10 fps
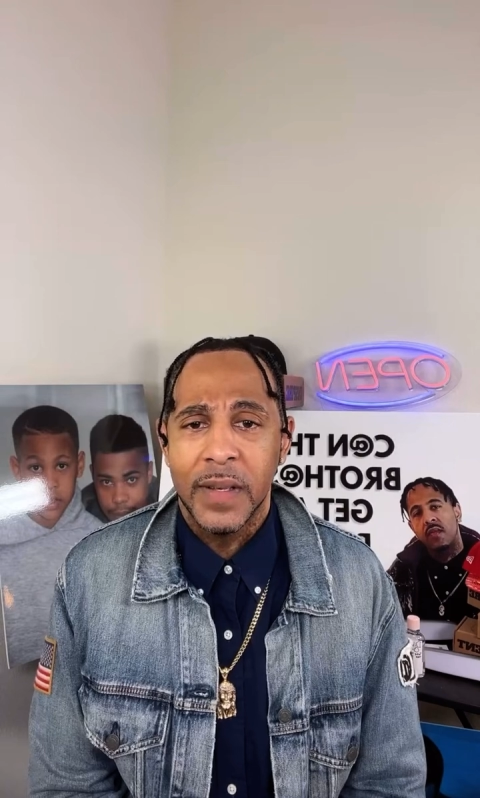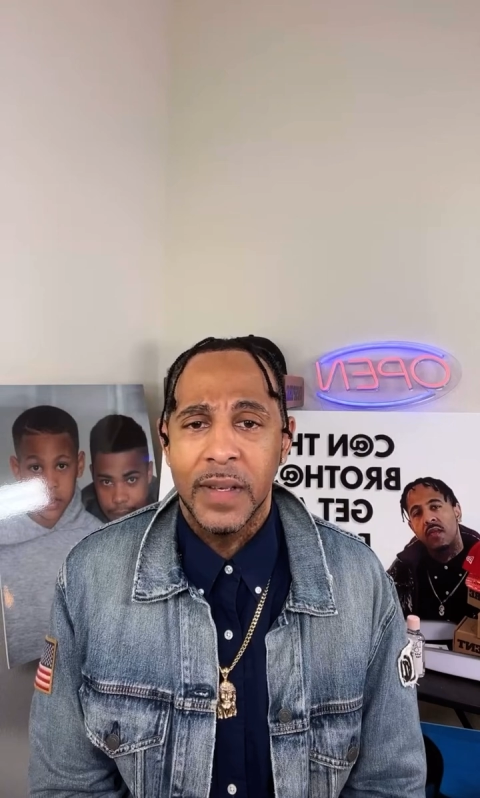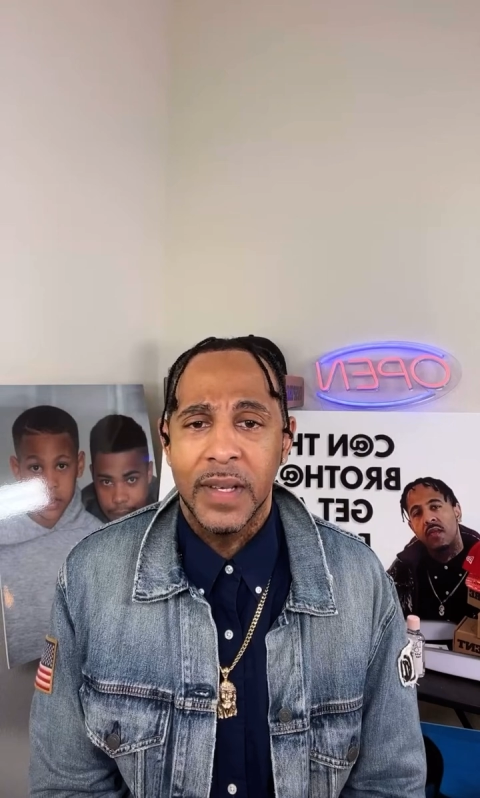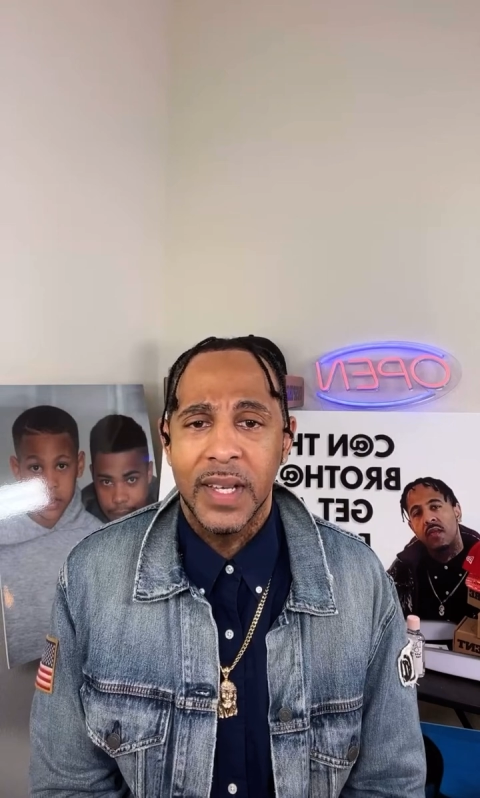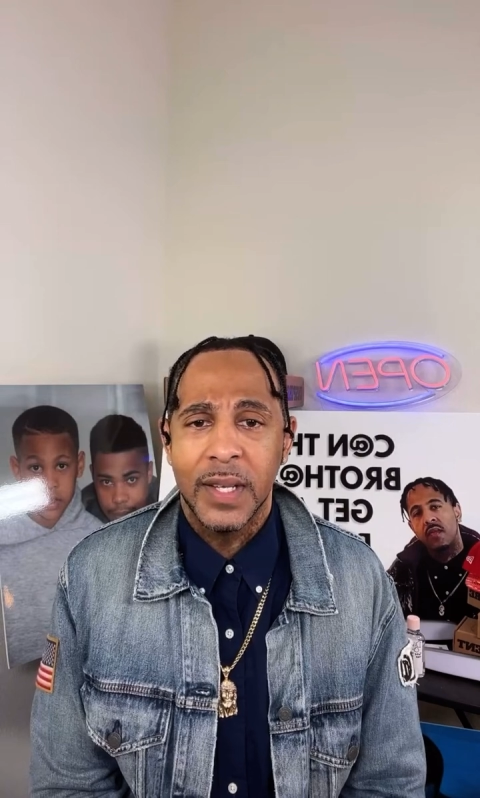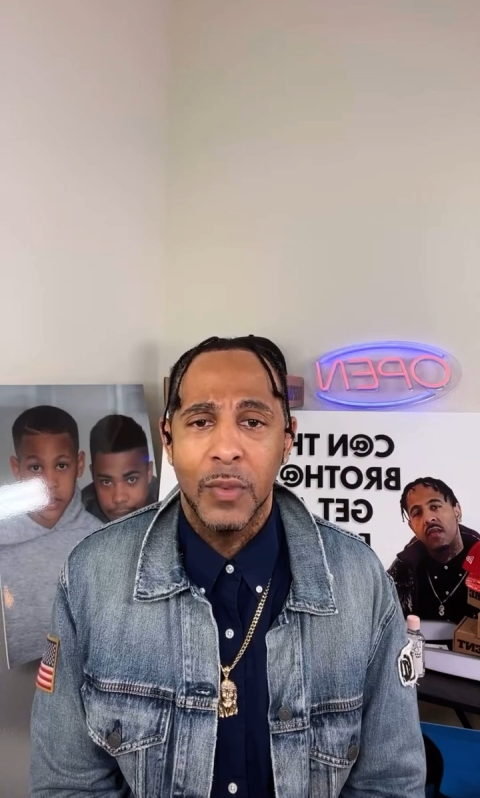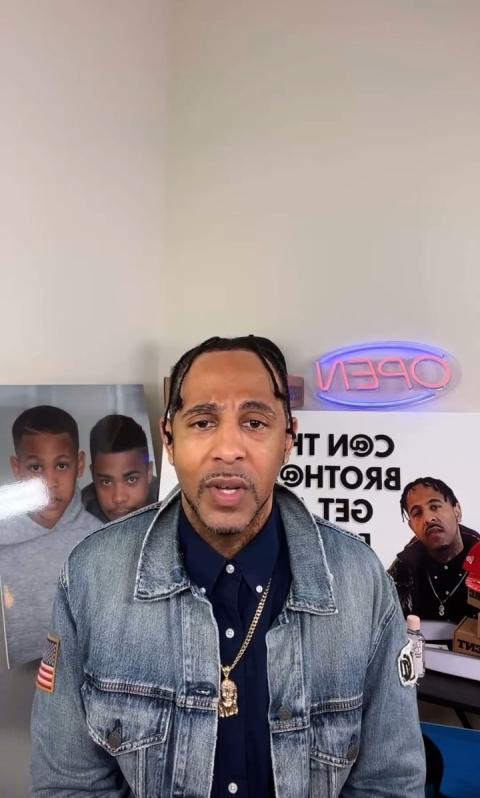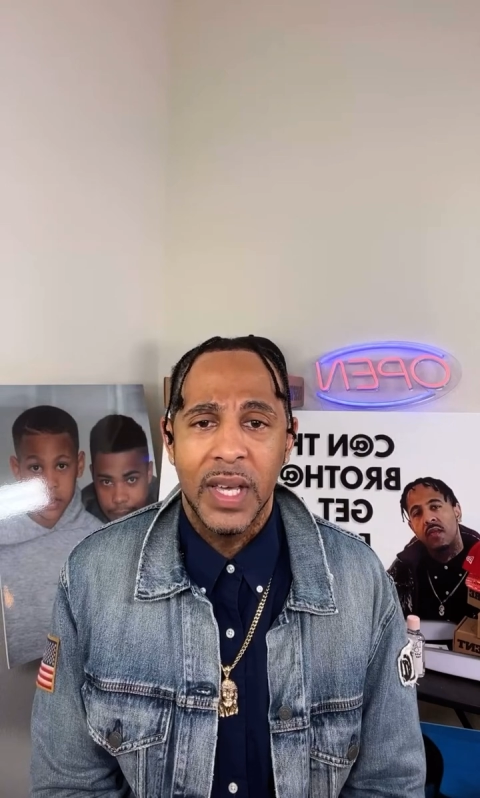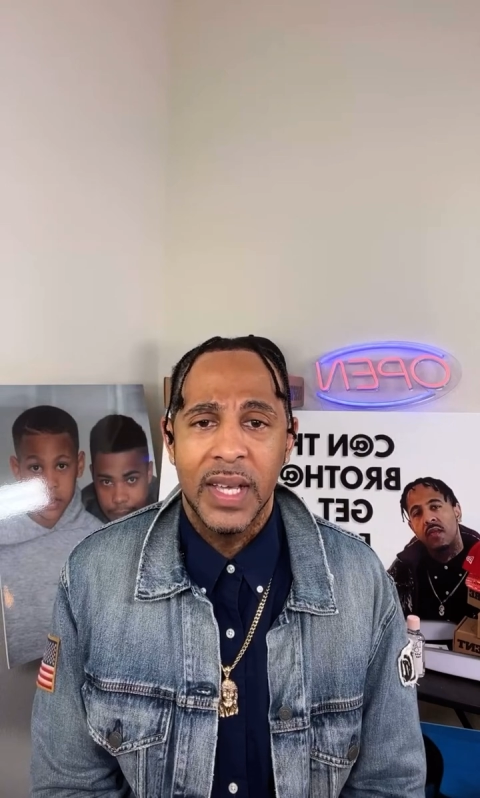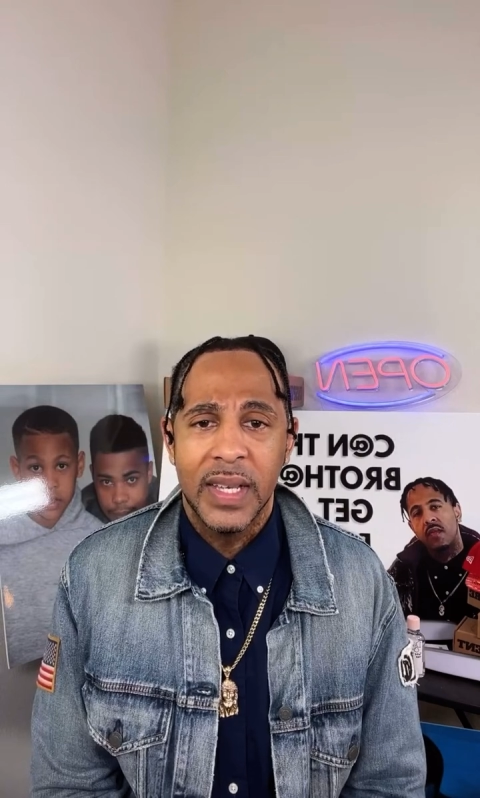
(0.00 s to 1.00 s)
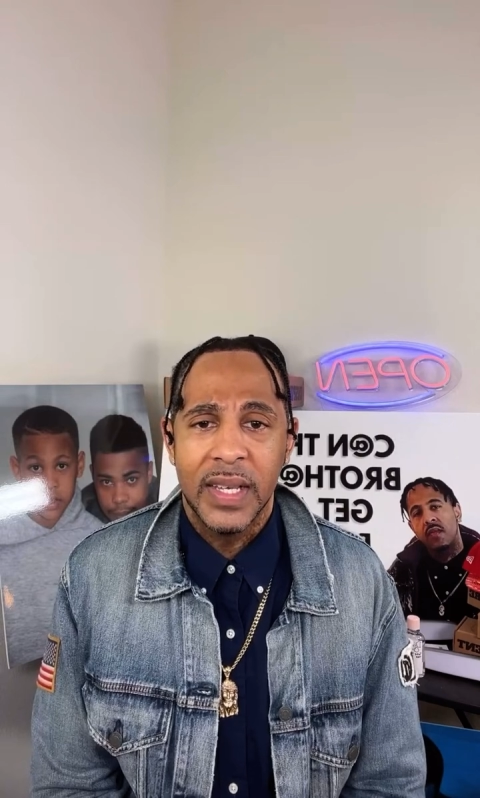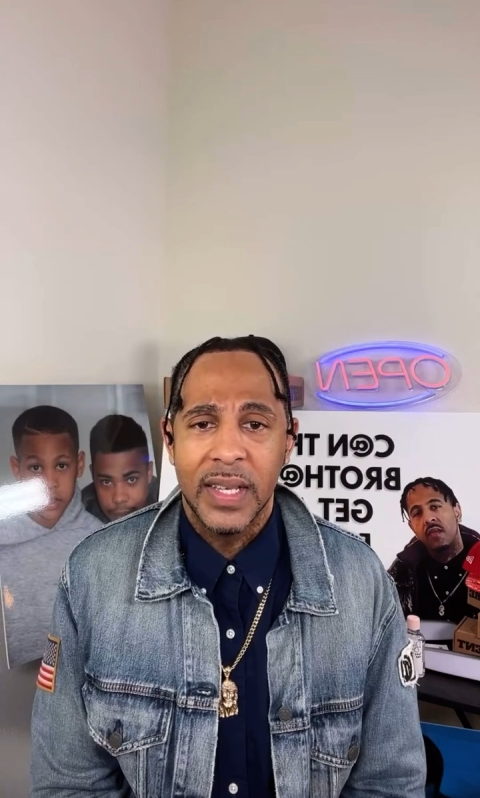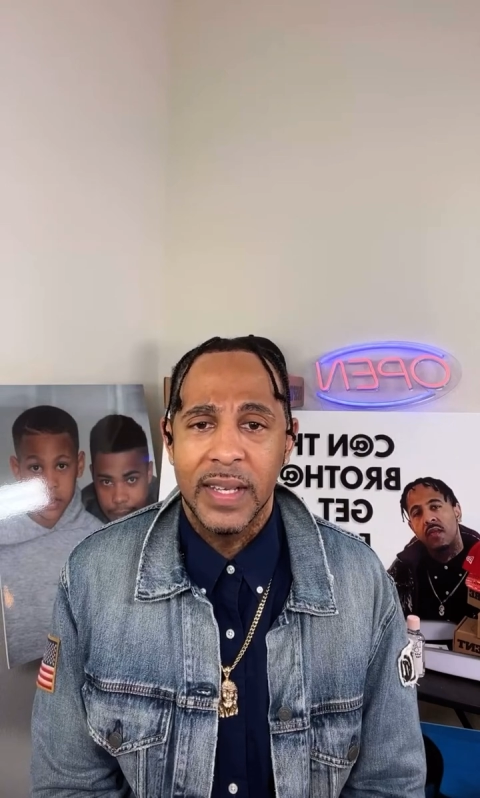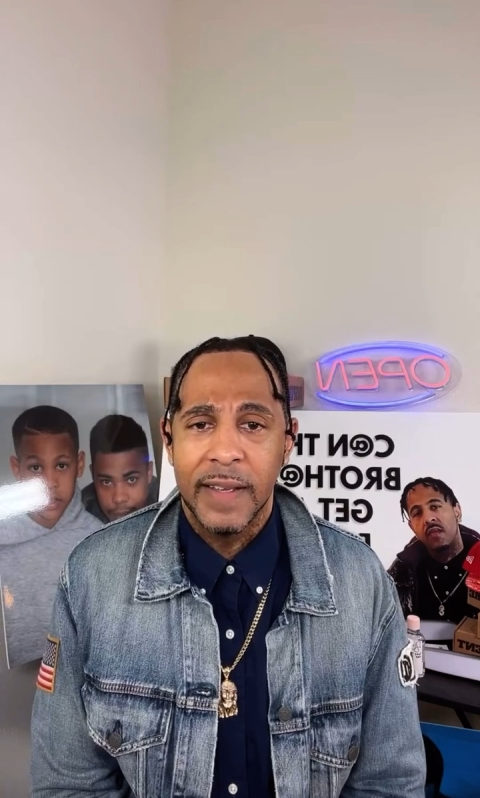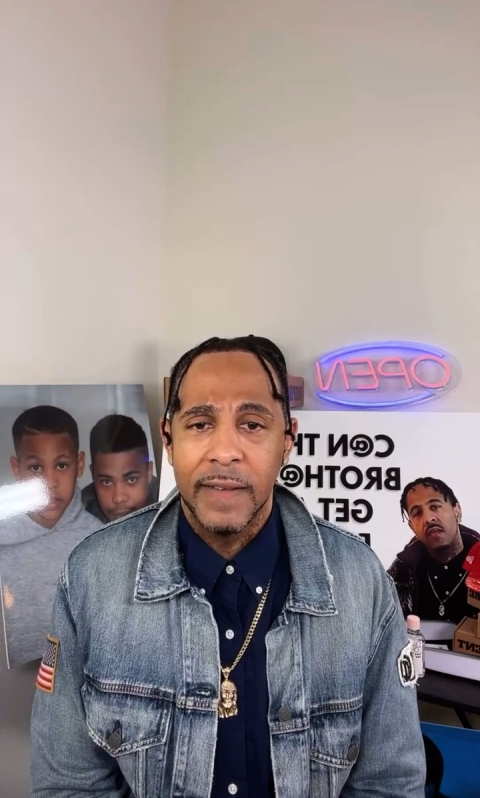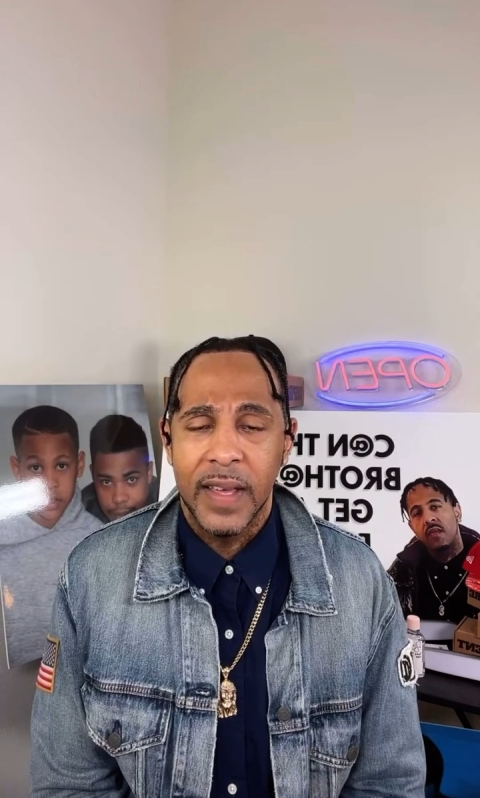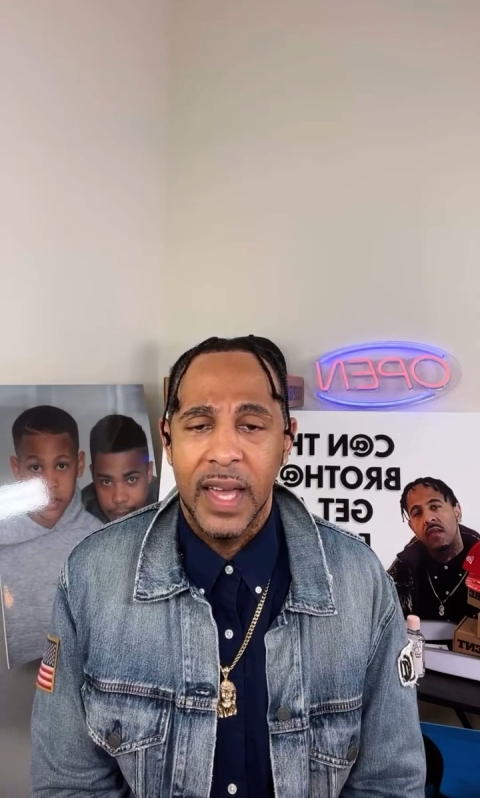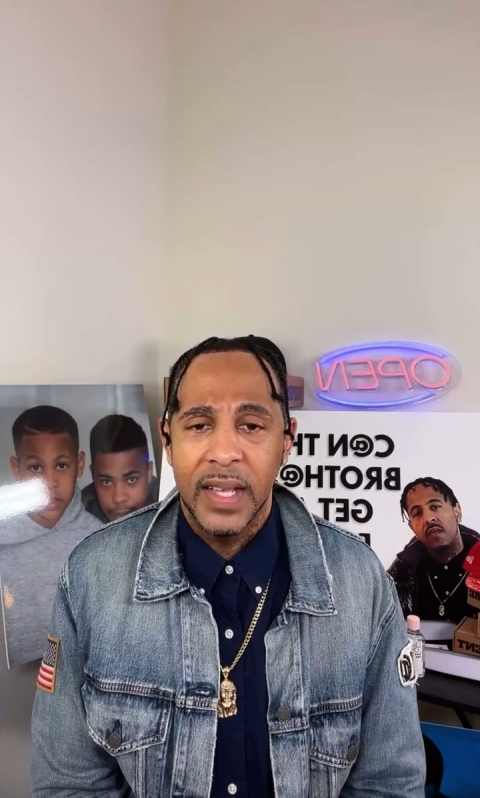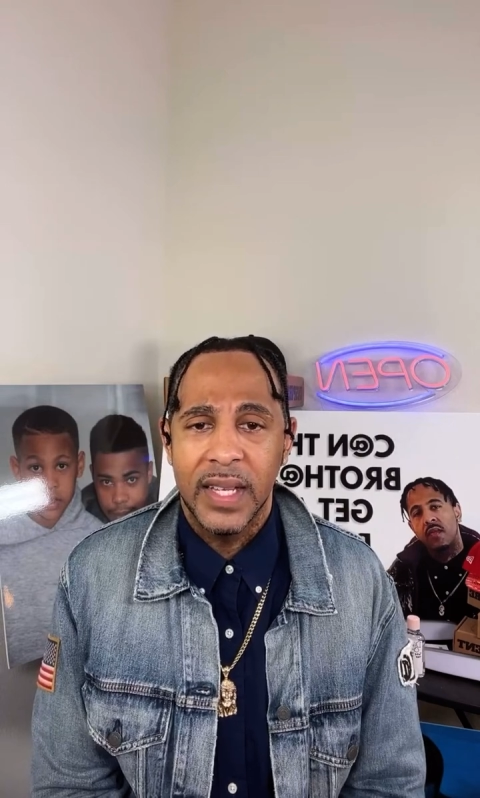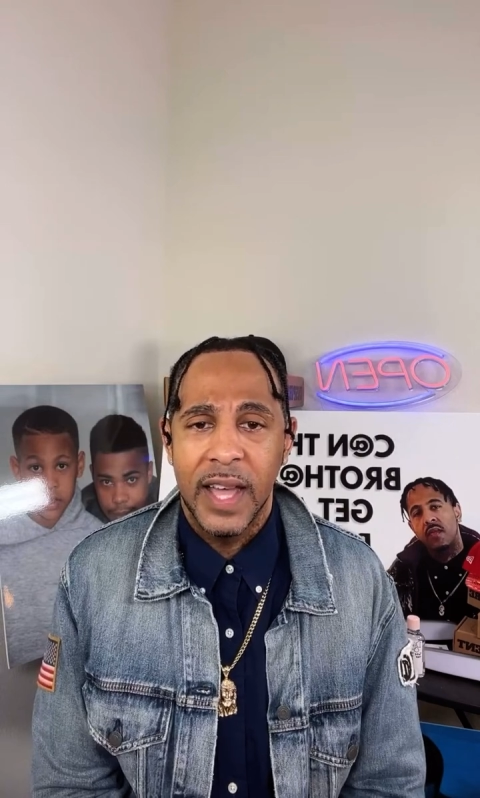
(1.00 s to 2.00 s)
6 more years to
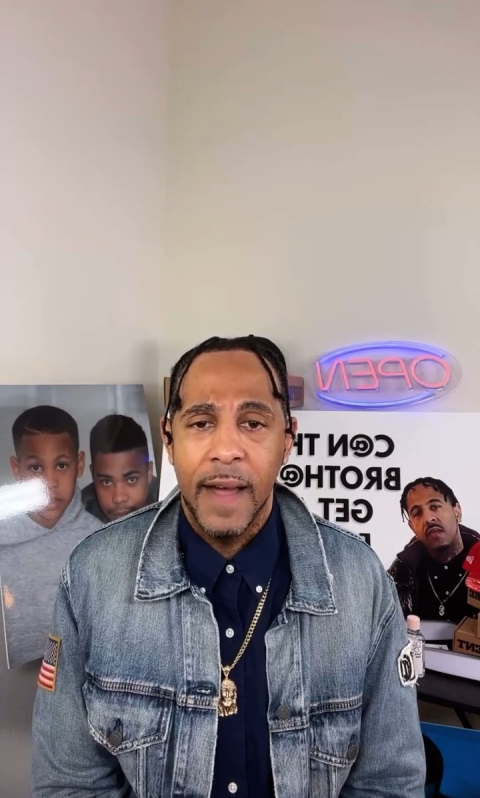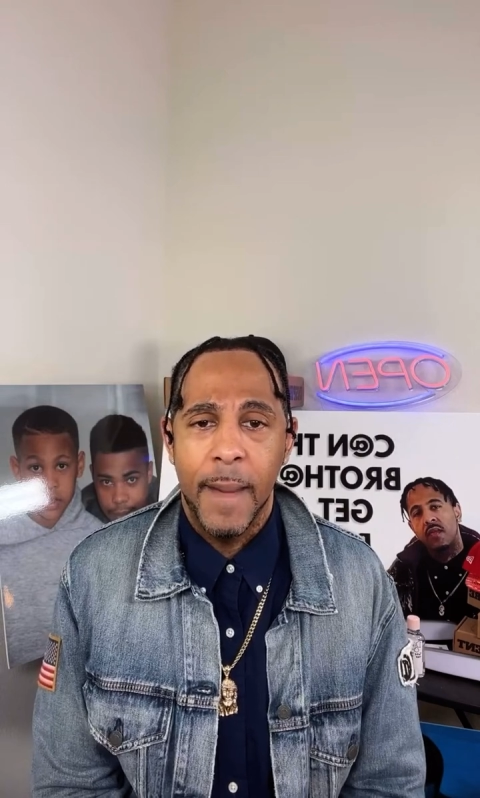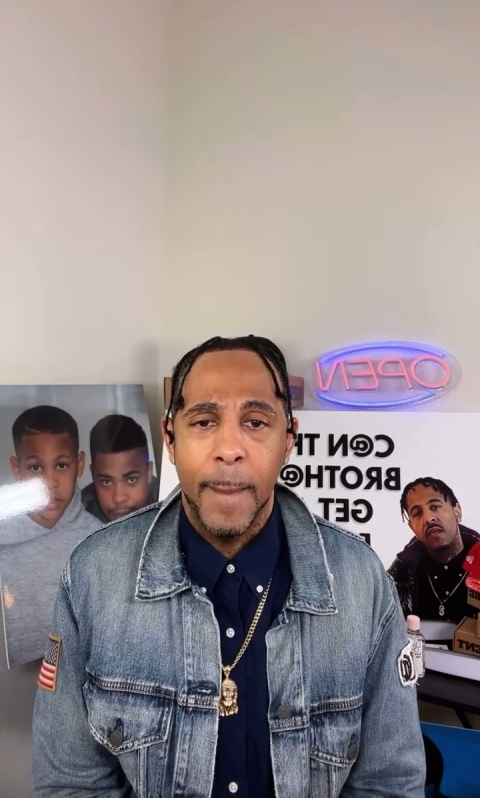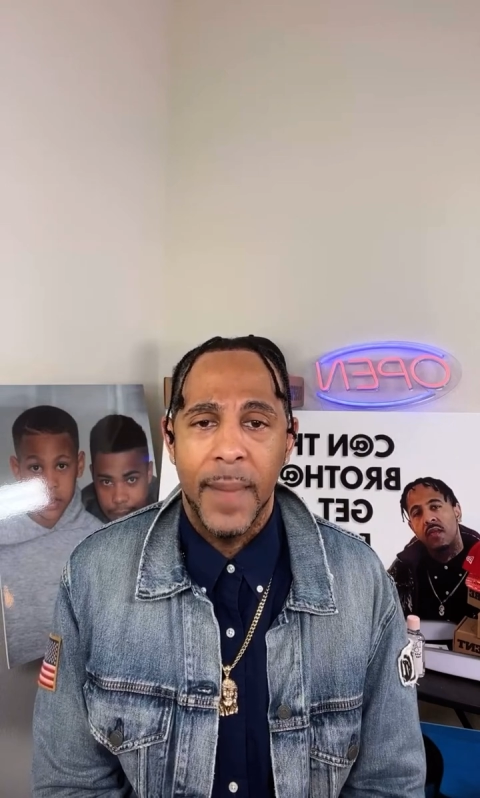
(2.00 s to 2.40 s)
catch that